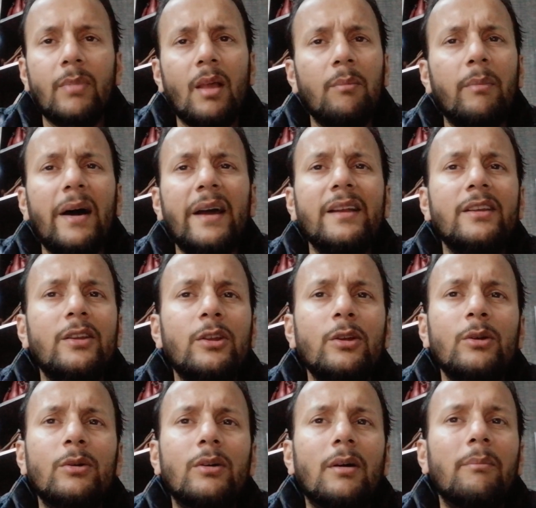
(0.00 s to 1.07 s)
"My
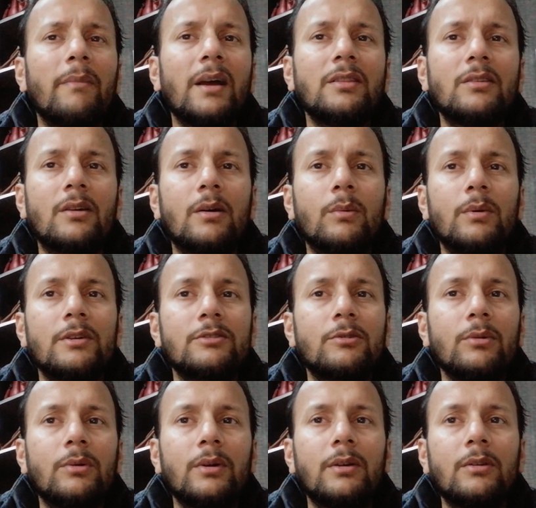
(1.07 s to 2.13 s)
new mantra was
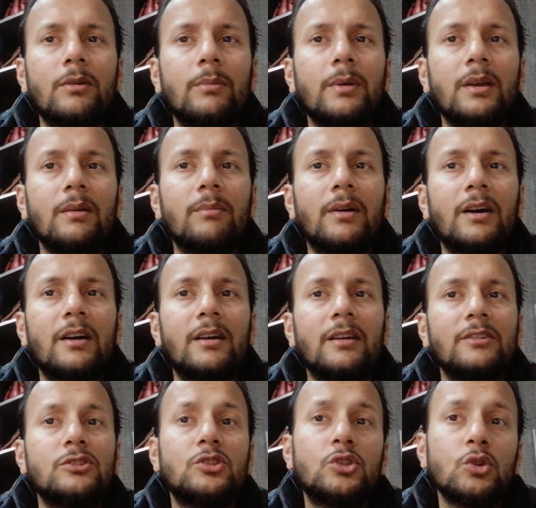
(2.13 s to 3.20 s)
going to be my
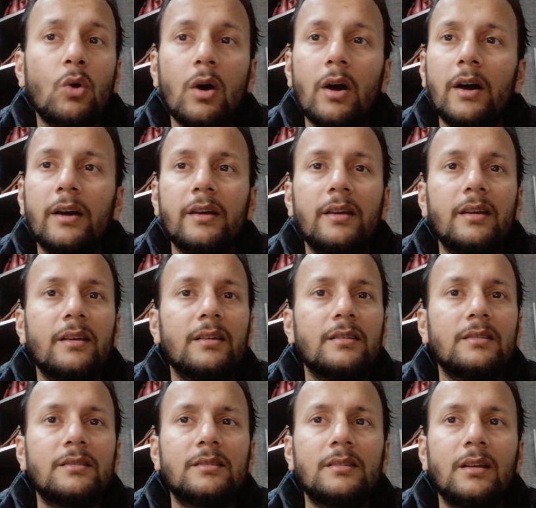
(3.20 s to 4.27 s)
joy
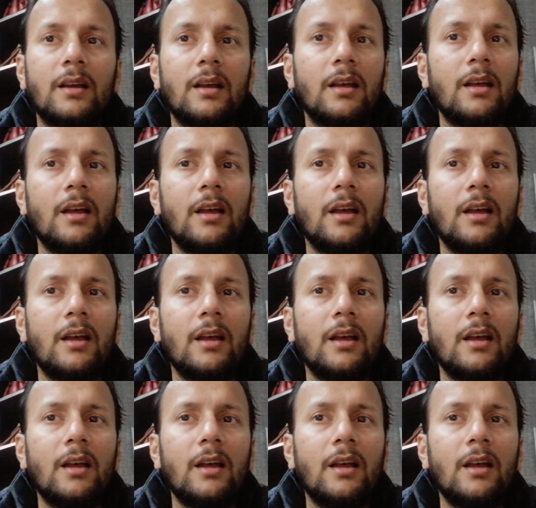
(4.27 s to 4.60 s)
is uh,